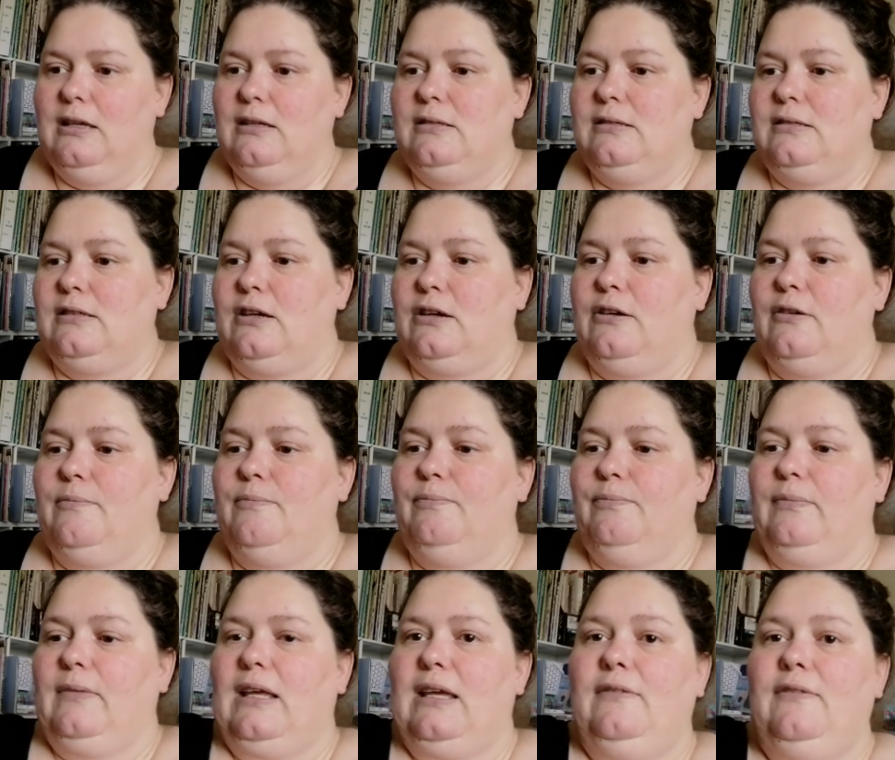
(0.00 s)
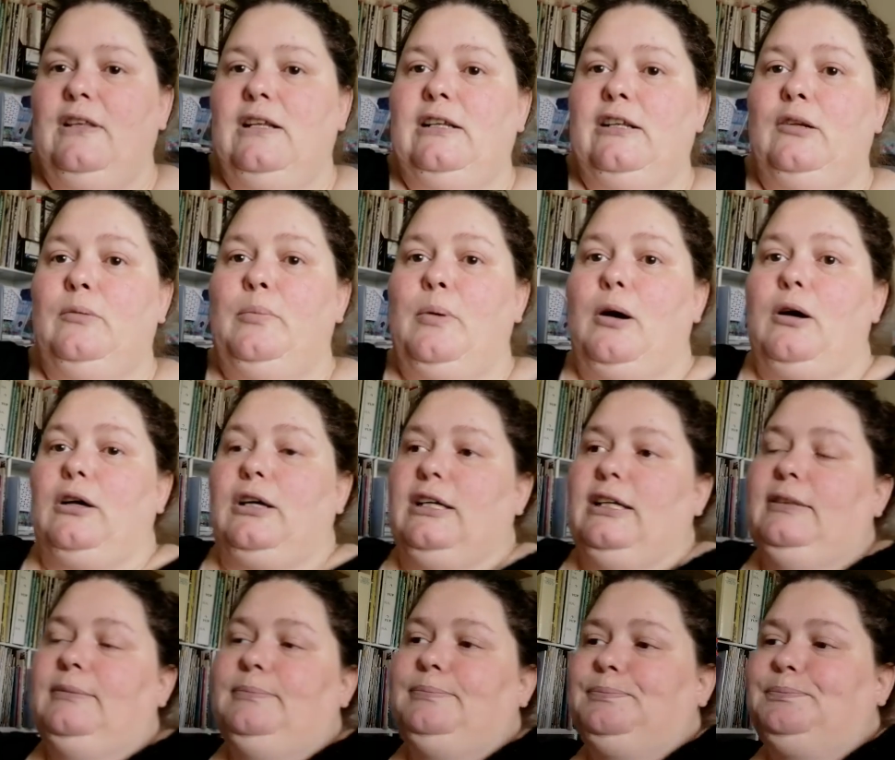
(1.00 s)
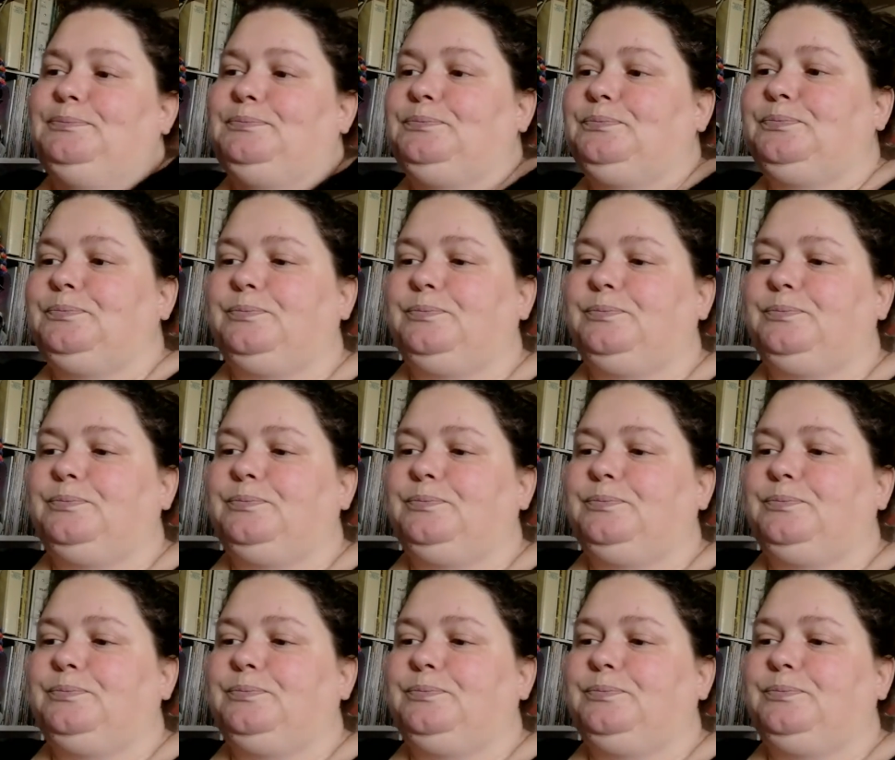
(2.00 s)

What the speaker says: So, in the little pocket